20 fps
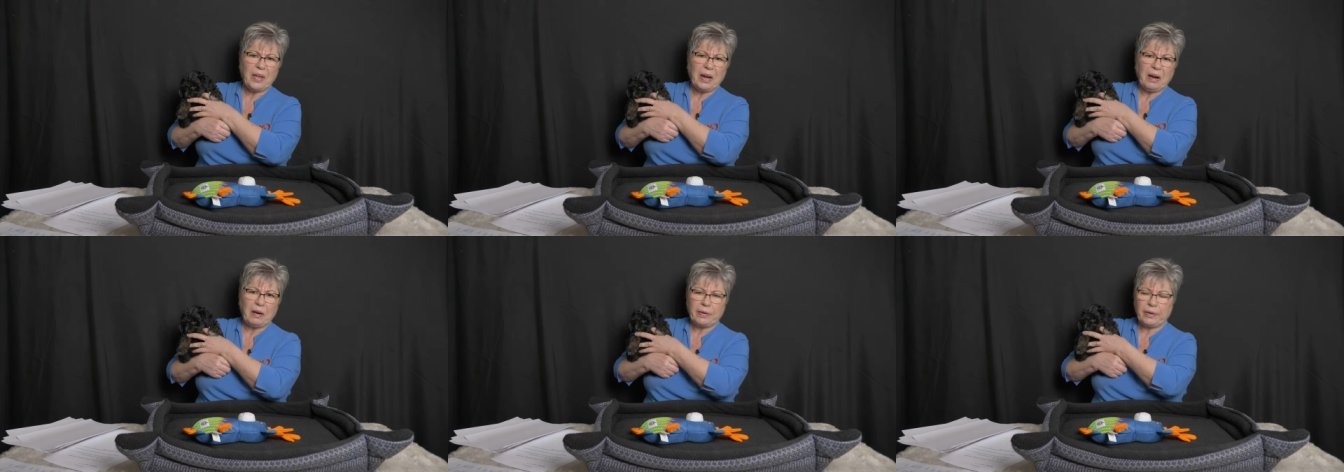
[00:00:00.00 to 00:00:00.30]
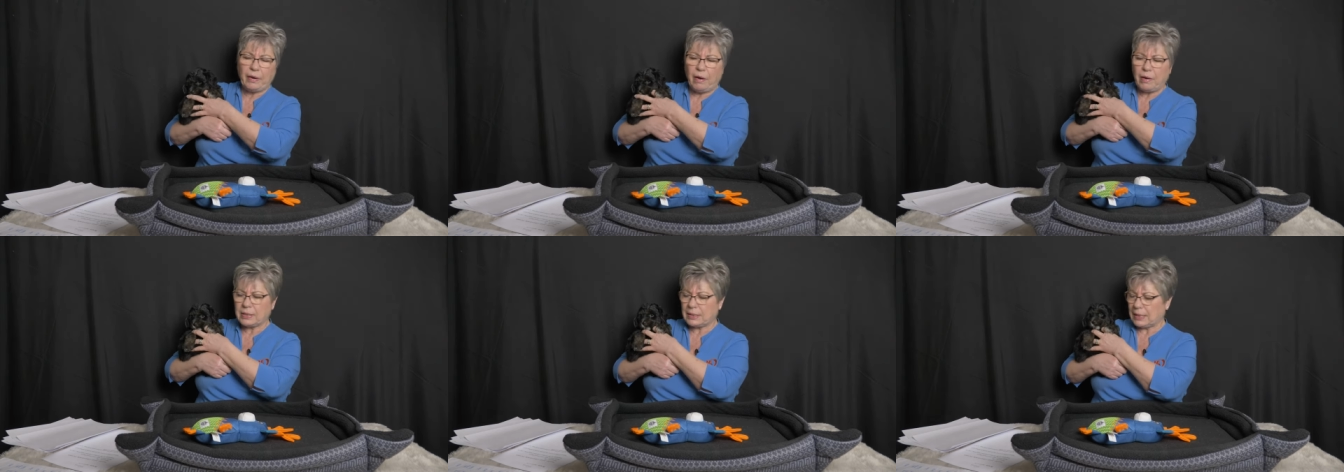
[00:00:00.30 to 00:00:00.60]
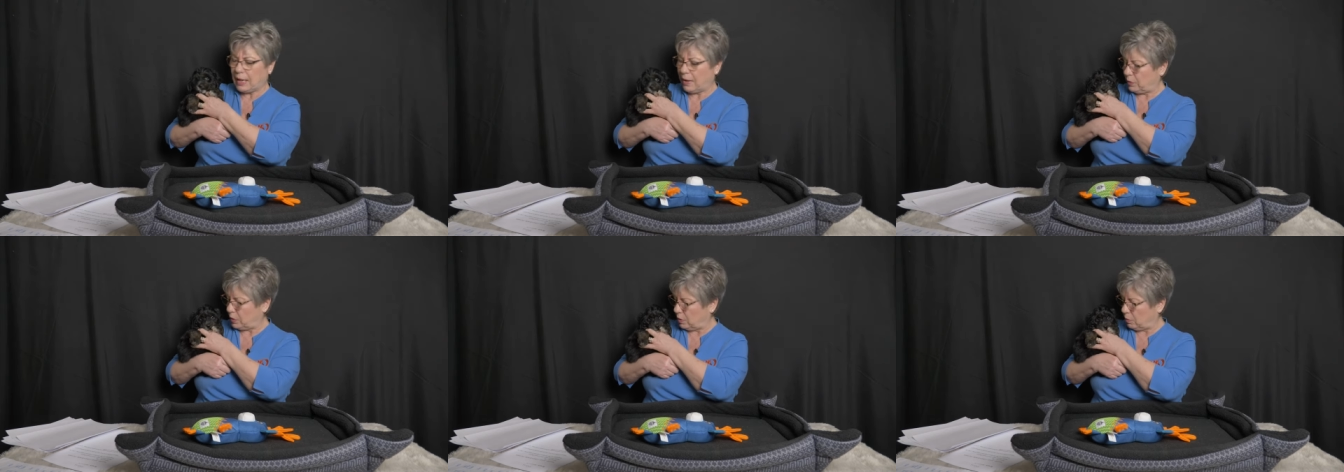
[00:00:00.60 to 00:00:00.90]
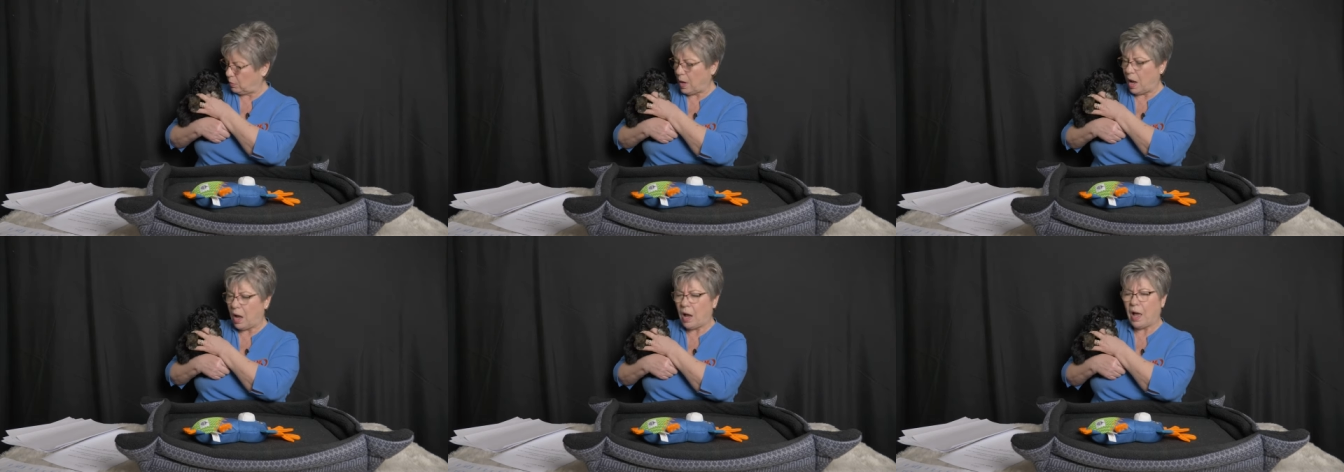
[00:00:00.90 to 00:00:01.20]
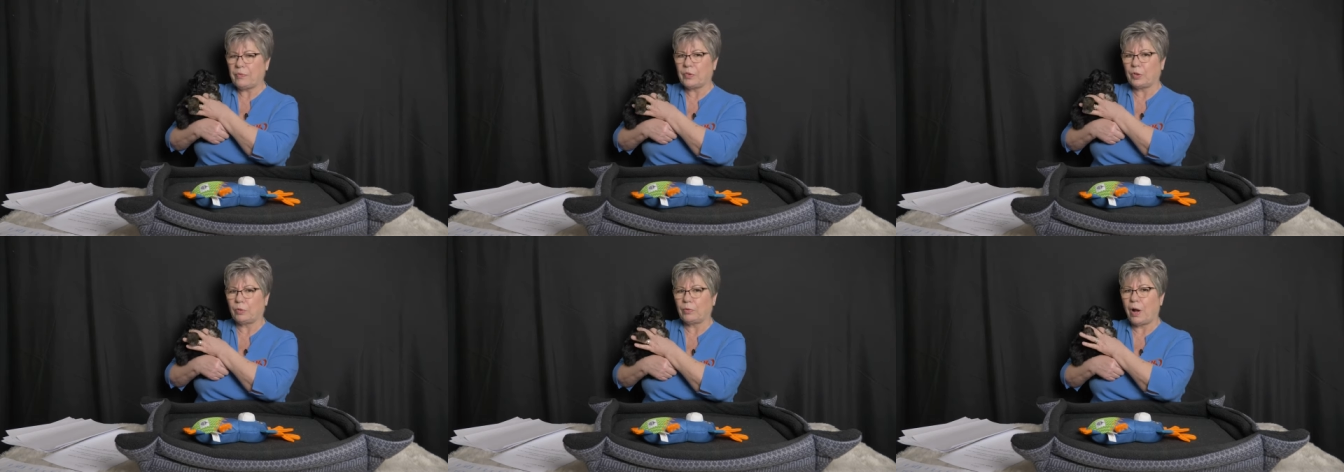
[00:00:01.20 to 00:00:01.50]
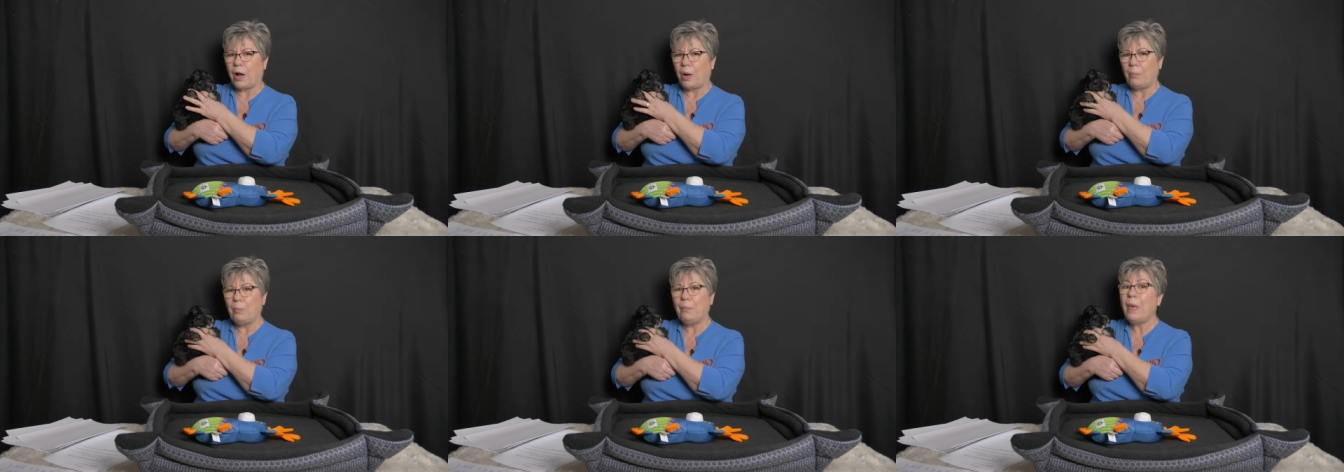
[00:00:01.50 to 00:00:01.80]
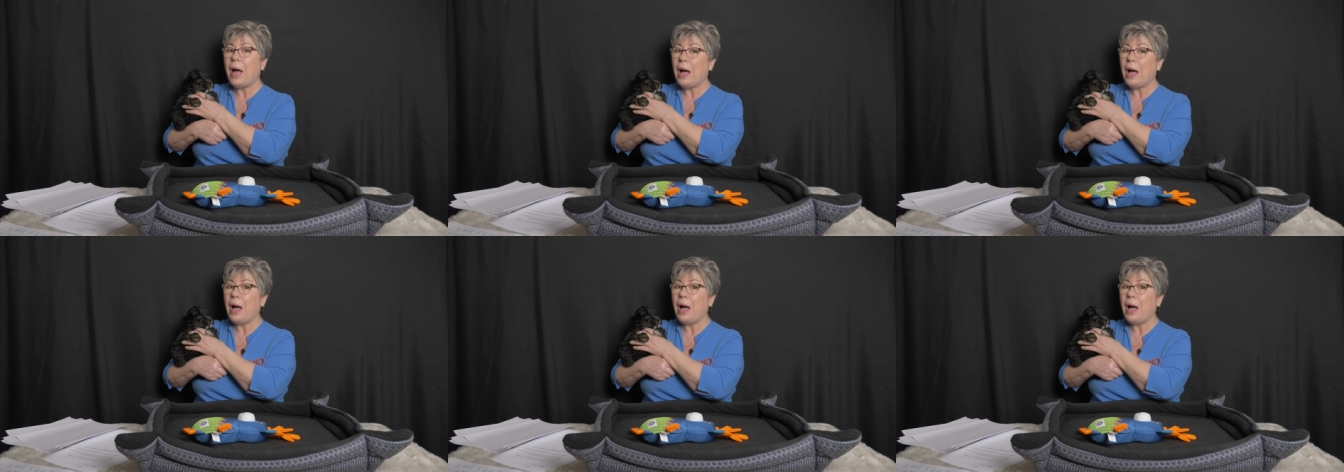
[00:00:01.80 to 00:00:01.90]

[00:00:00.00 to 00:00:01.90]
They are dogs after, after all.